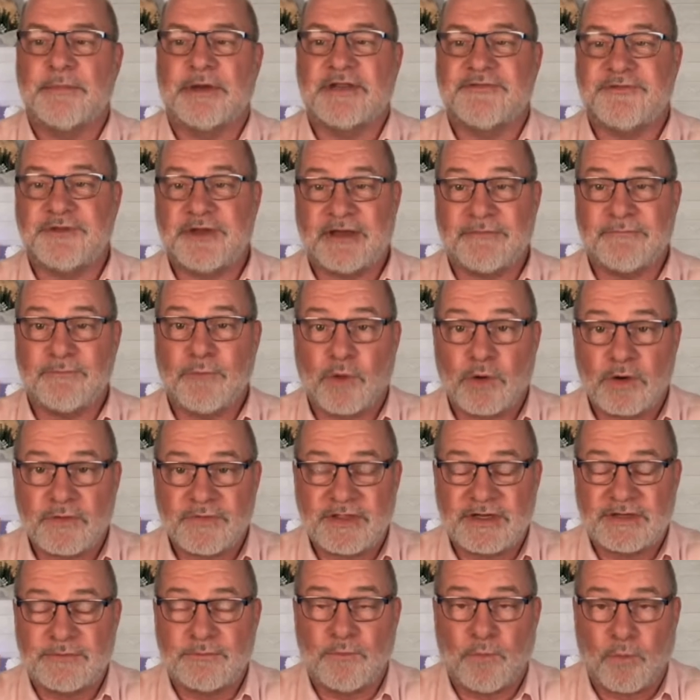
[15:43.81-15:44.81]
But if you
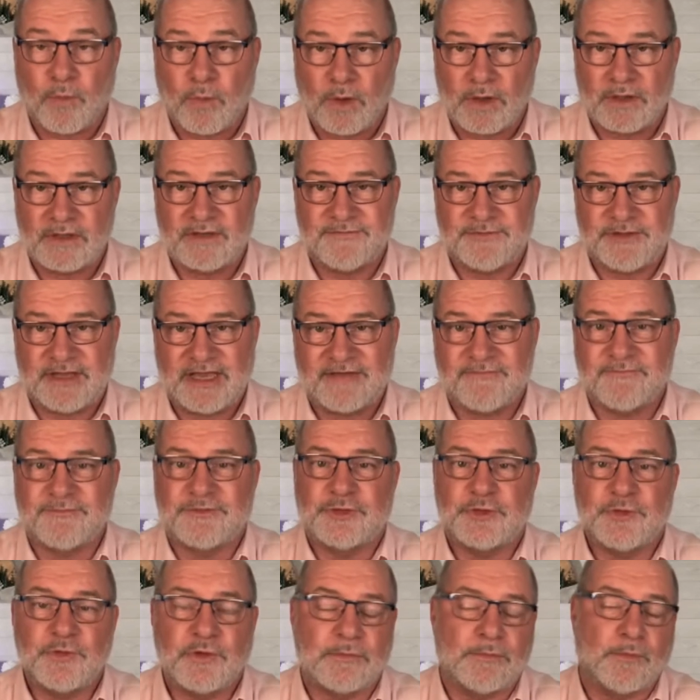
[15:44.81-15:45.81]

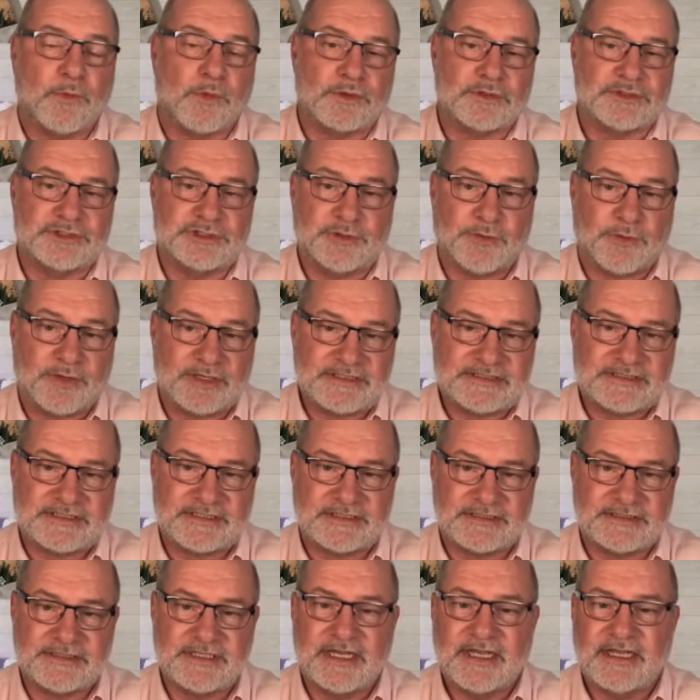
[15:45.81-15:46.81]
have two or more
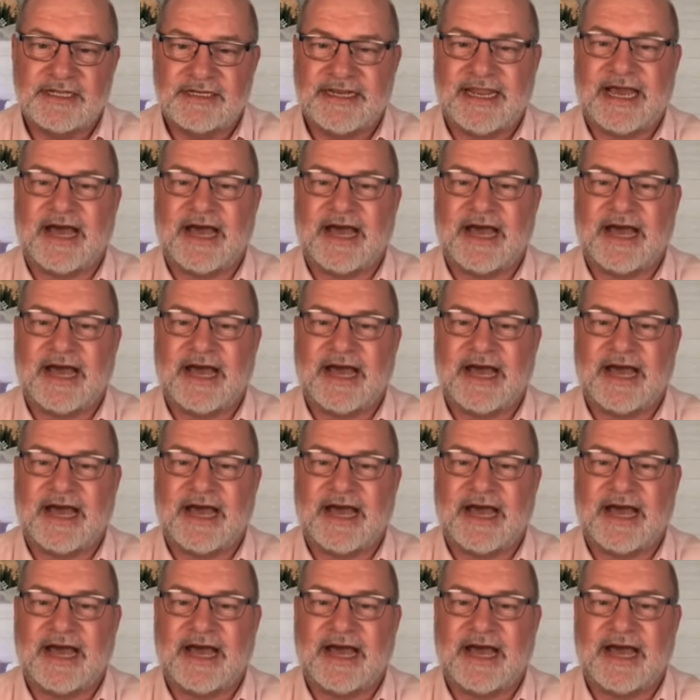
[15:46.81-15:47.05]
choices,